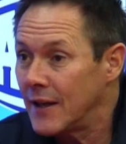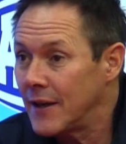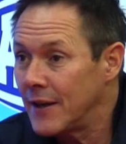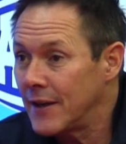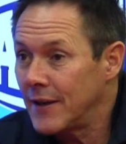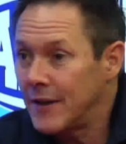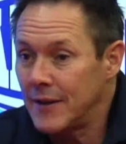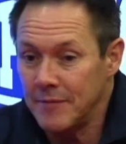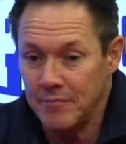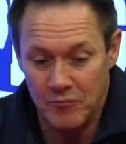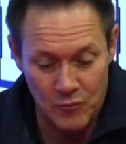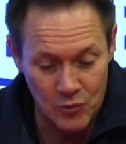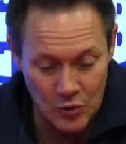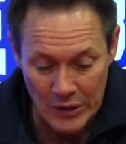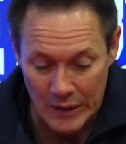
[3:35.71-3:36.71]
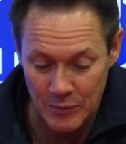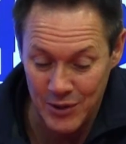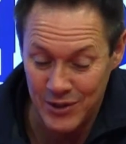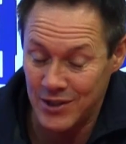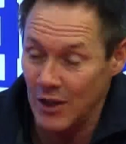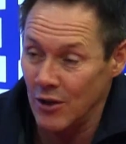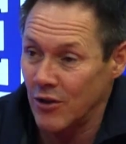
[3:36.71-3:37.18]

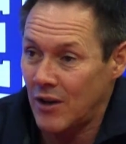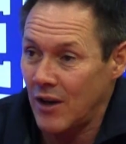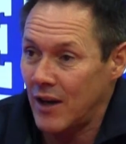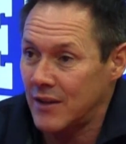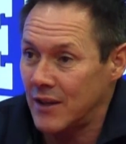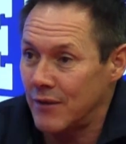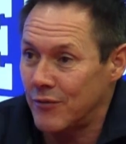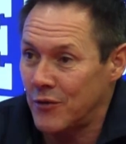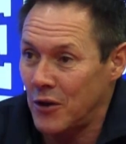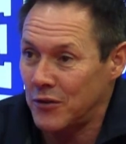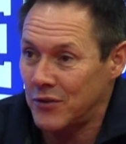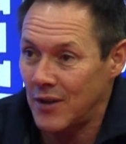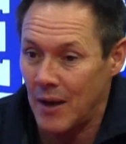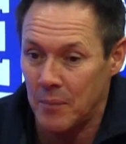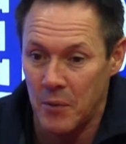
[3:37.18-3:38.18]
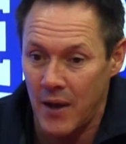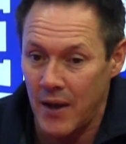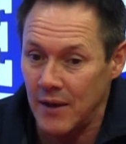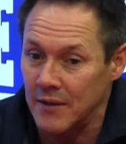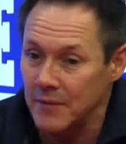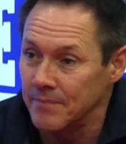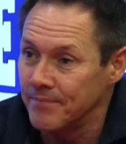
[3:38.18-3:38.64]
UWC look like they've got the upper
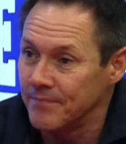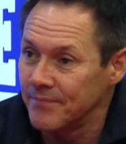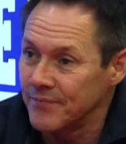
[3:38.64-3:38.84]
hand.